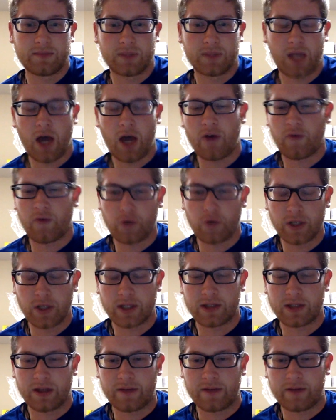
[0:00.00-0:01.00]

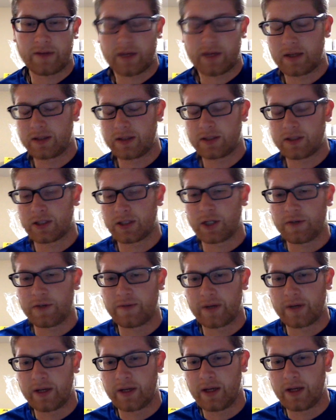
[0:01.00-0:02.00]
California stuff, like
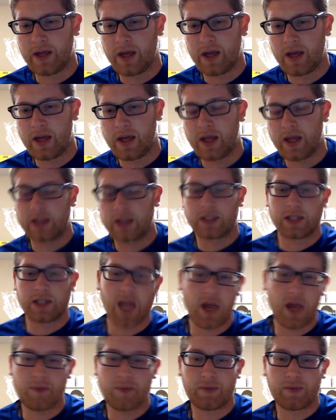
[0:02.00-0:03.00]
surfing and
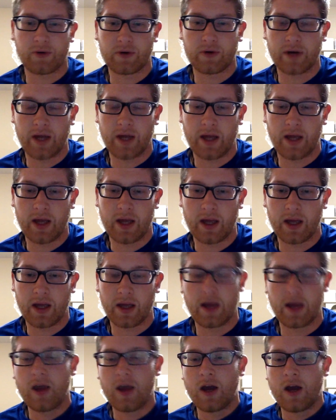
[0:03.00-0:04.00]

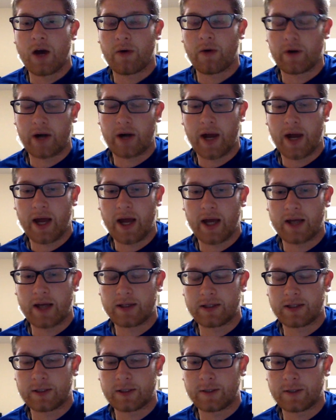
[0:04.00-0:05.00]
skateboarding,
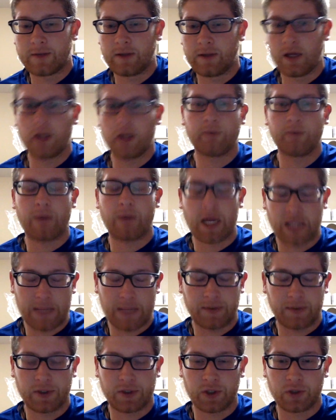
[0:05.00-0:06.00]
whereas the other past
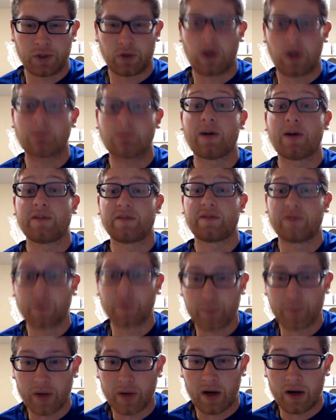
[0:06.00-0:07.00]
episodes were all about
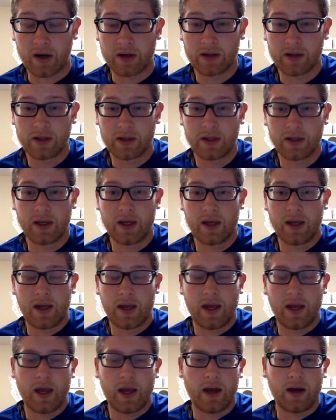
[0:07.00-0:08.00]
football.
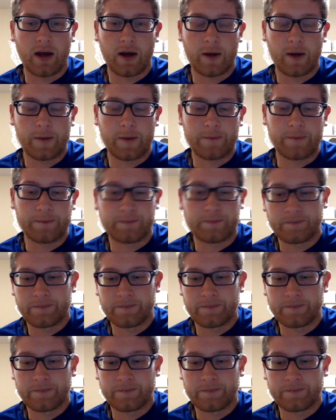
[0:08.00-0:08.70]
So